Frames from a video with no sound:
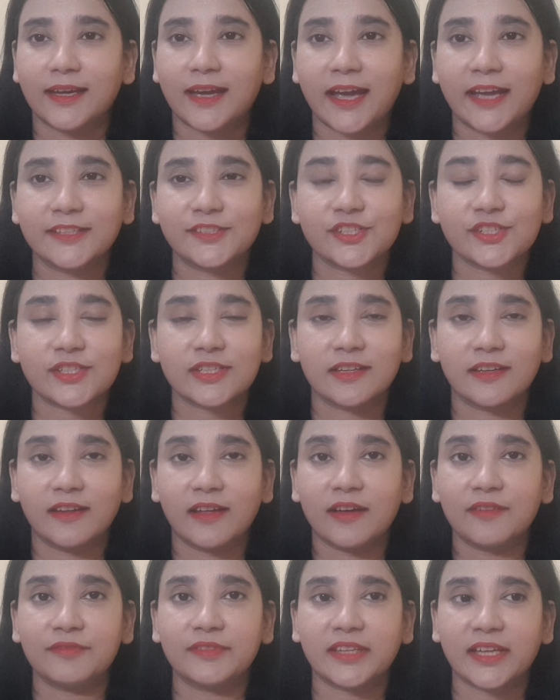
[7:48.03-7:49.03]
i just
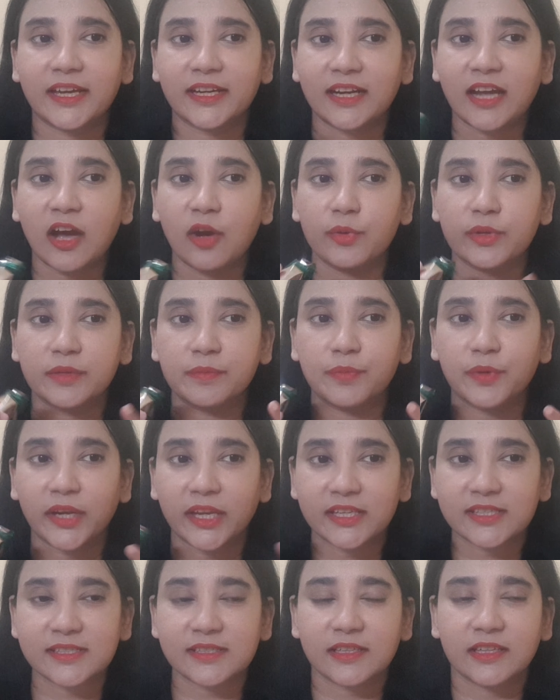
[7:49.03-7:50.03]
love that how it
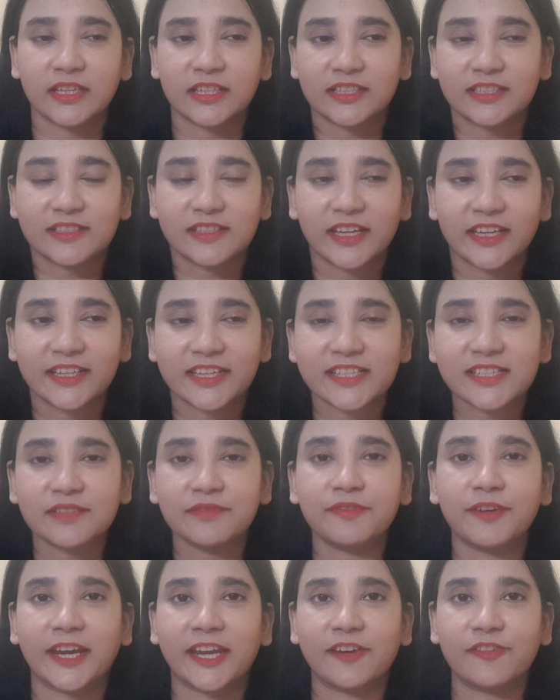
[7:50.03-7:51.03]
breaks it it is a
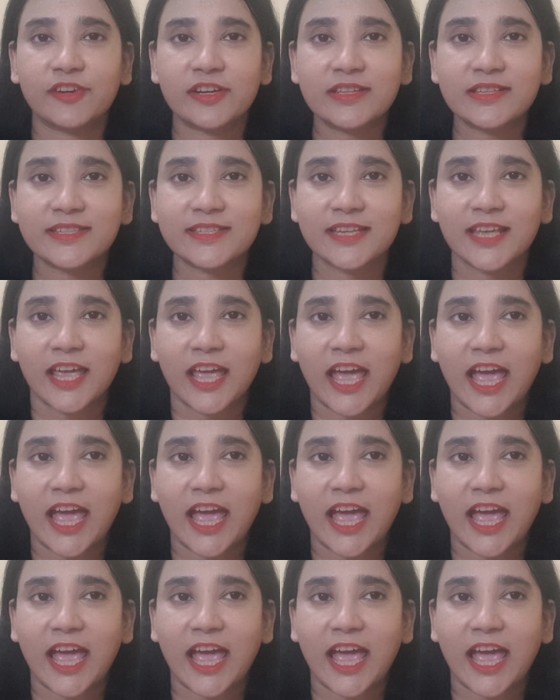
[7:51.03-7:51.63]
fragrance